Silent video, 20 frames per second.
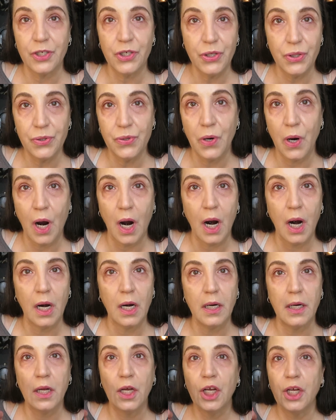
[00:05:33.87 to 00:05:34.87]
too
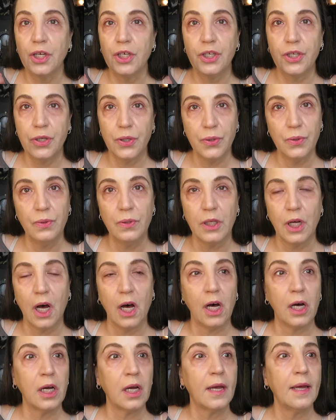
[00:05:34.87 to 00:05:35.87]
hard, too
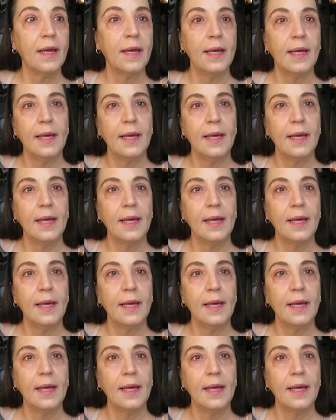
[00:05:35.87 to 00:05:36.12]
long.